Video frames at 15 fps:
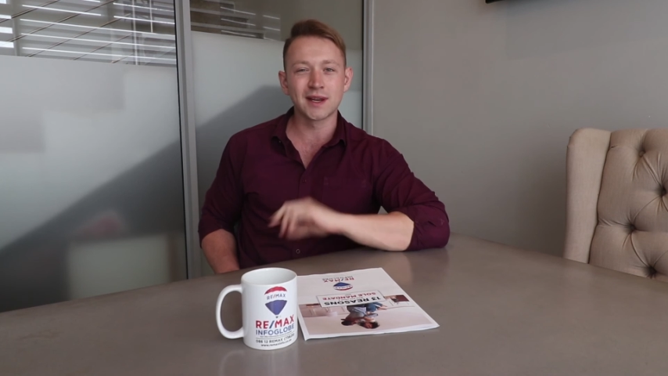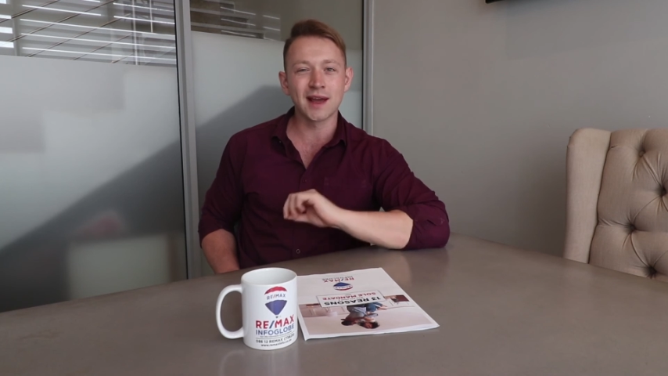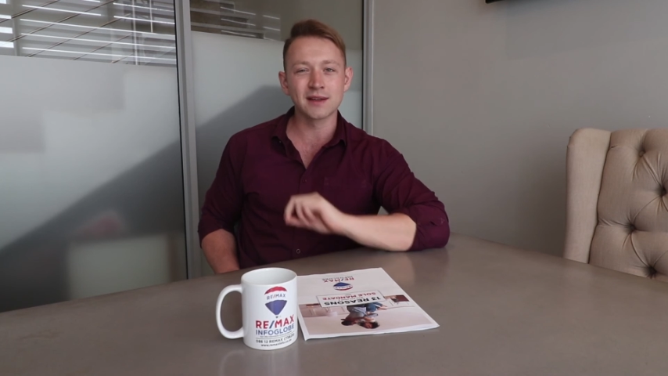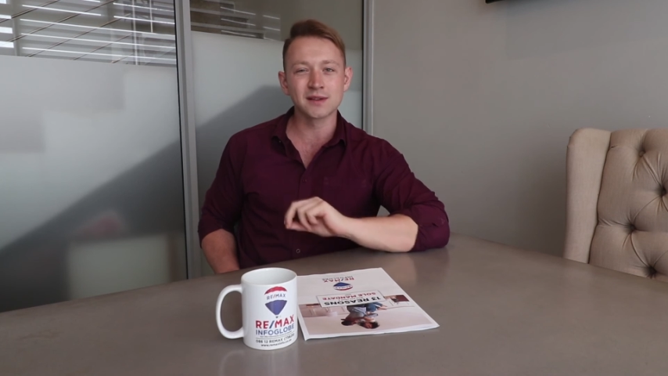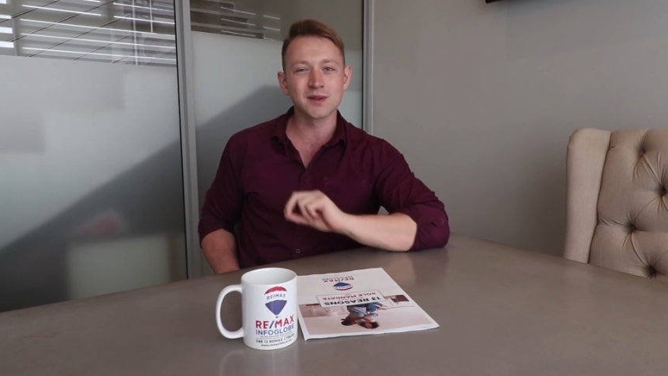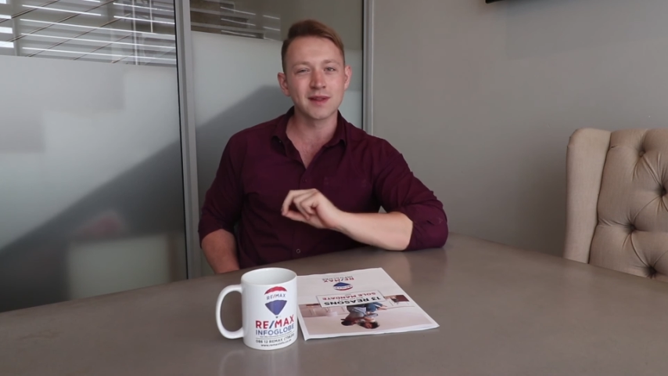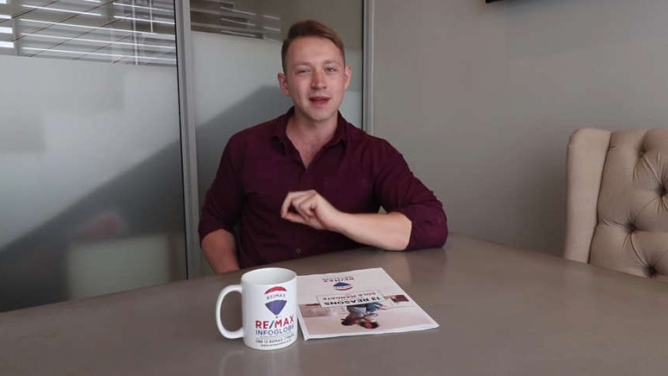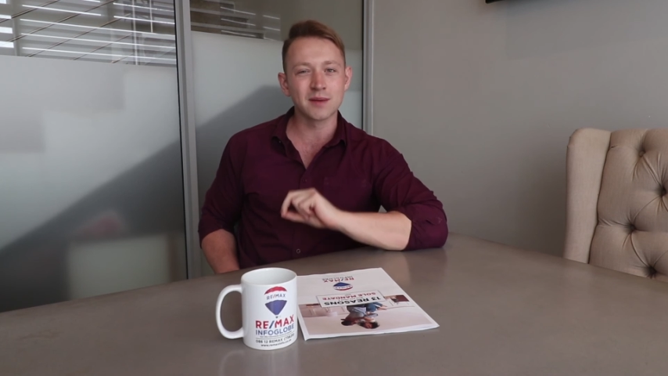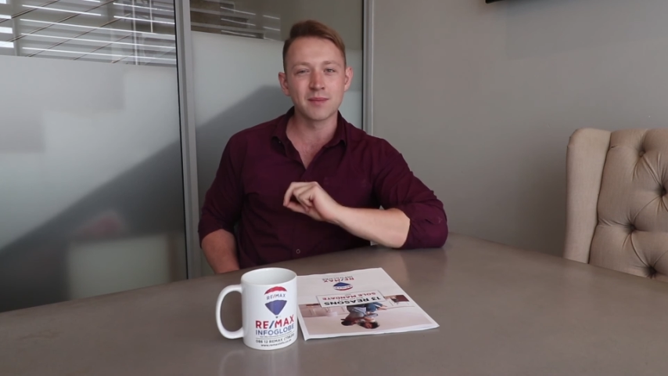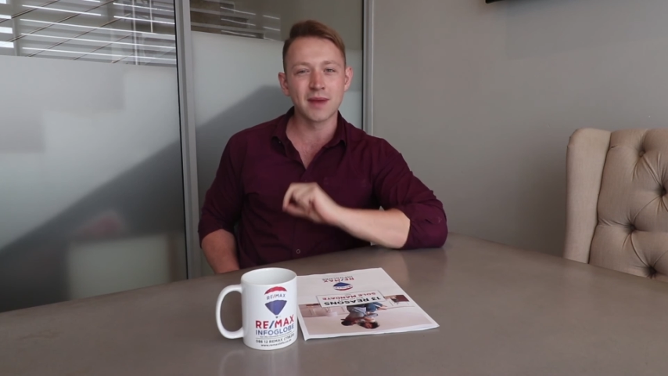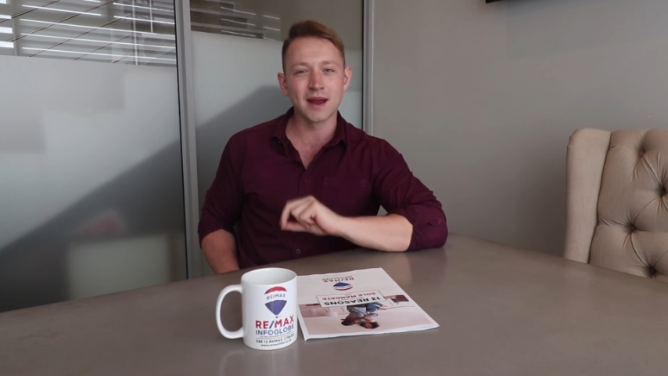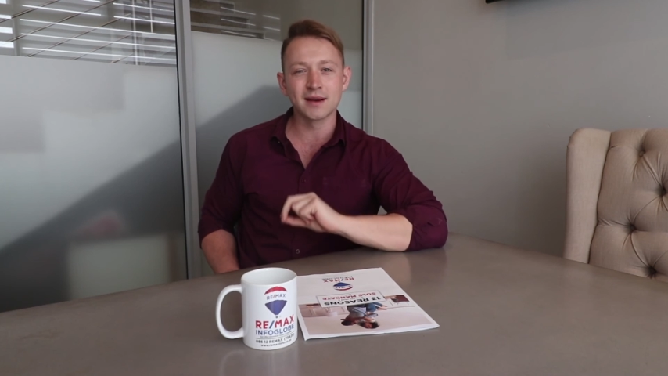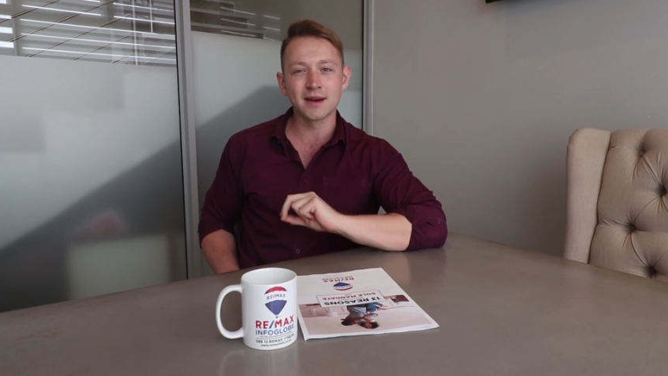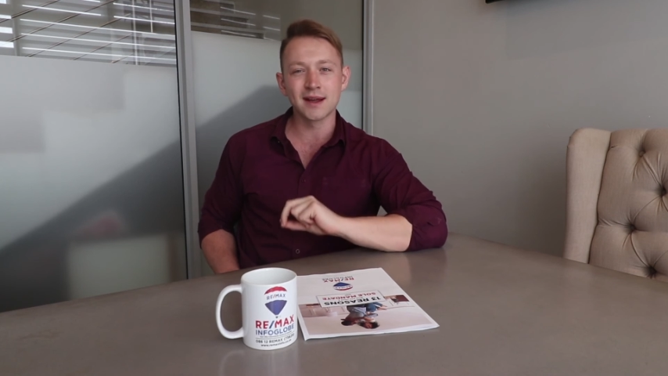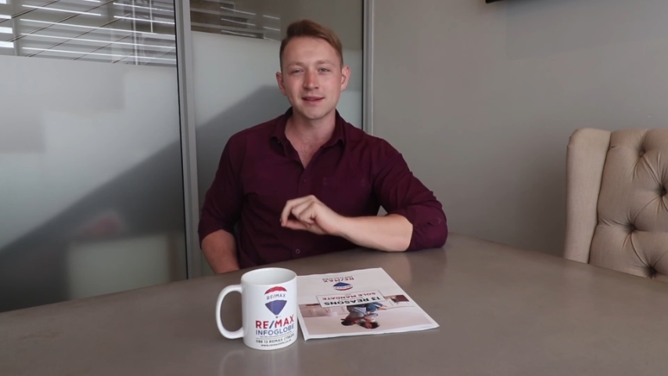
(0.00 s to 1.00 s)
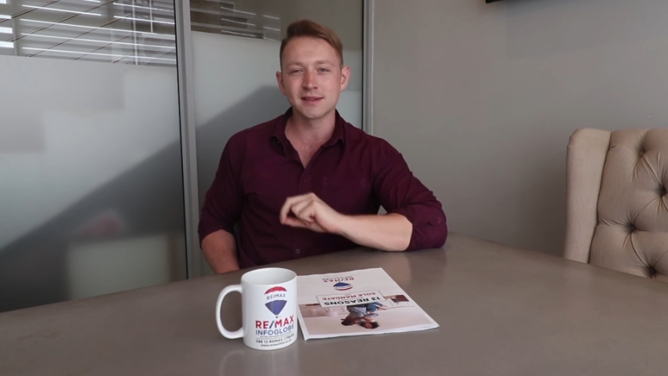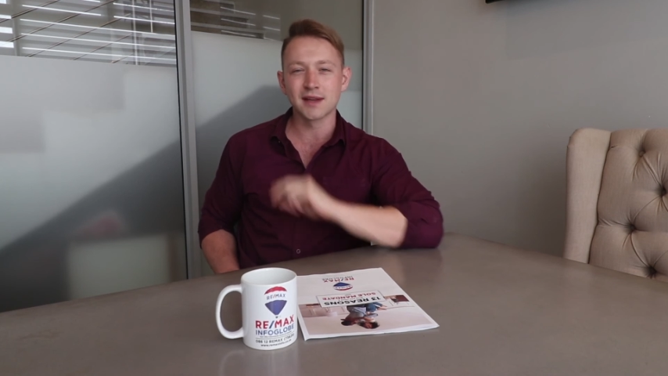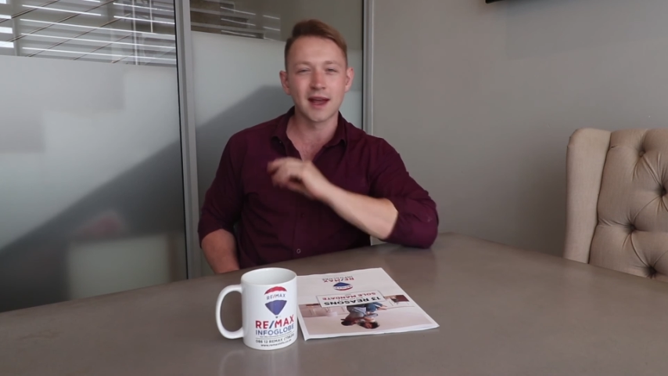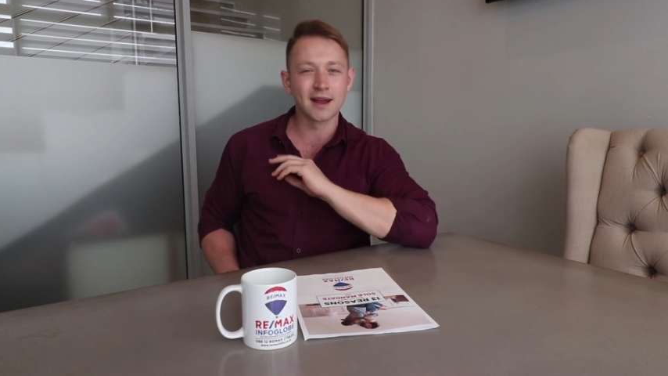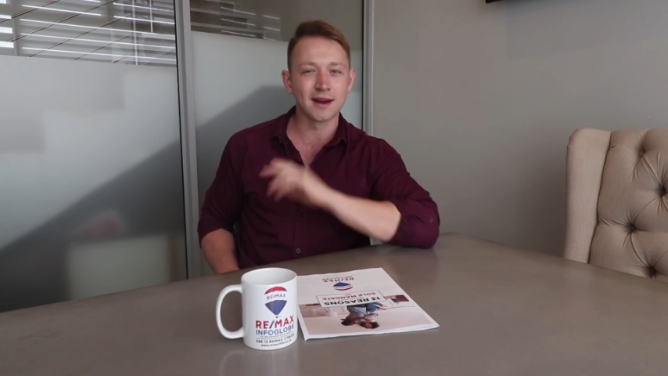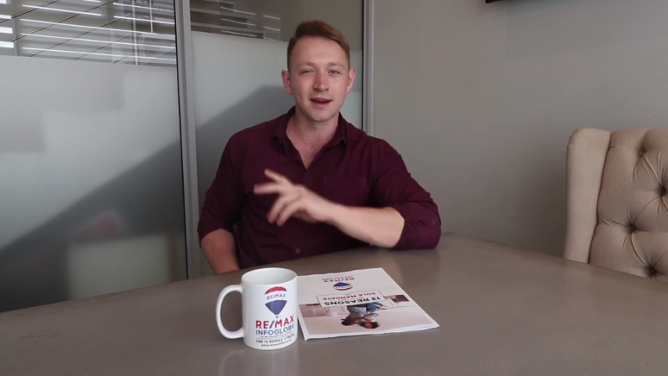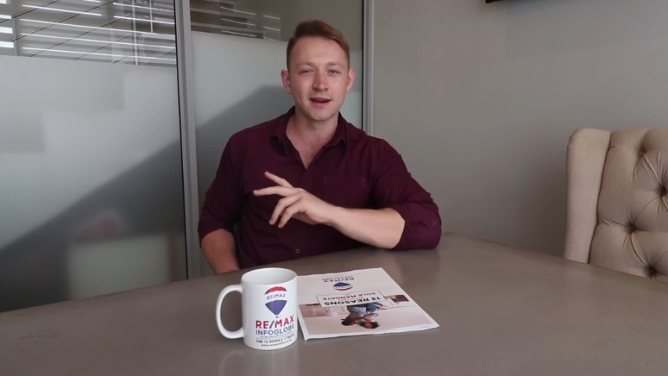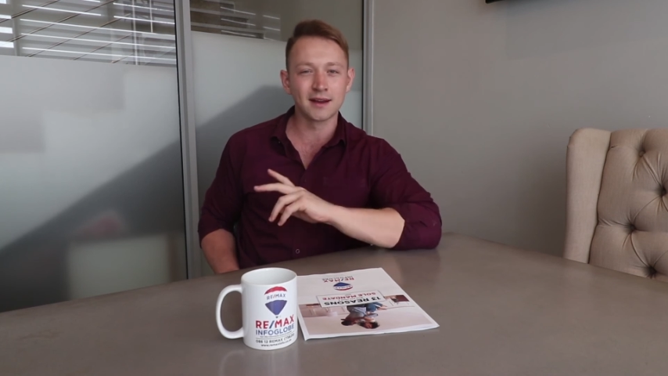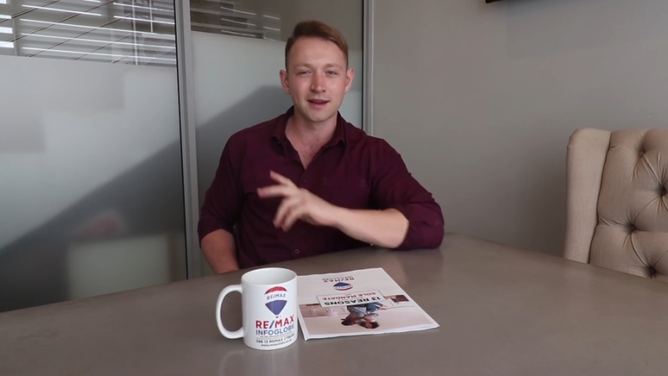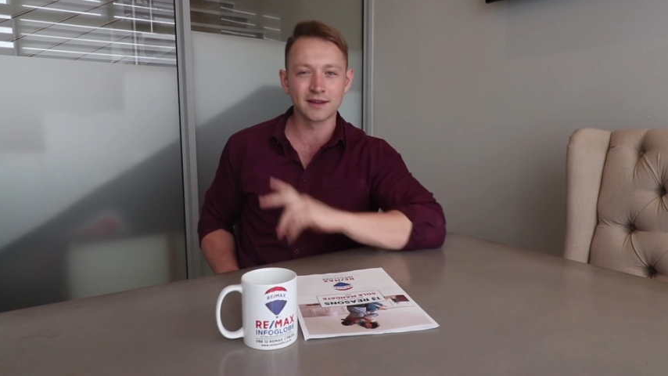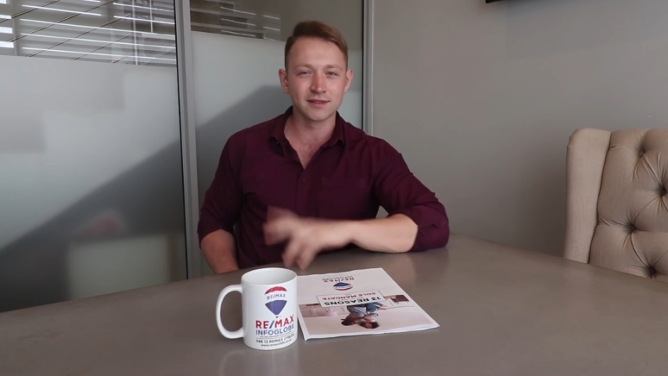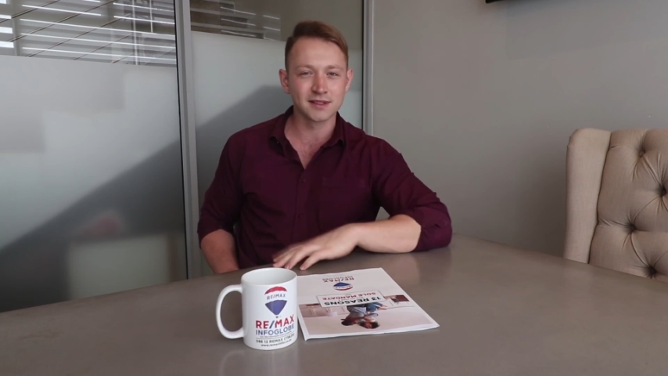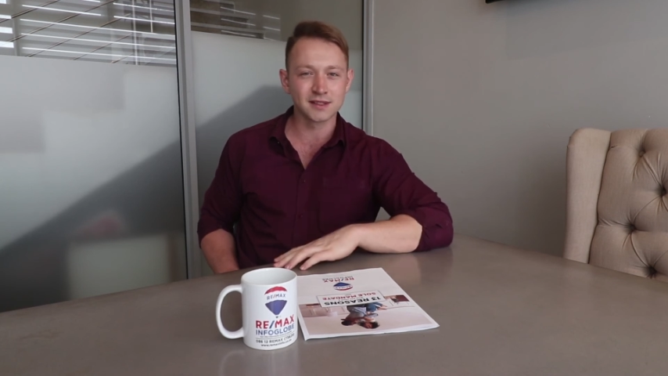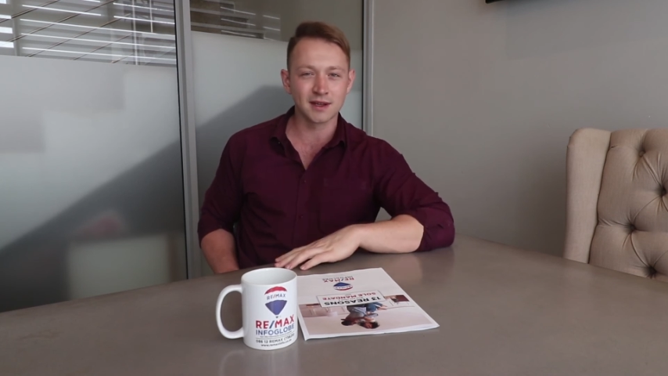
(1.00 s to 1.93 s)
cancel that mandate at any given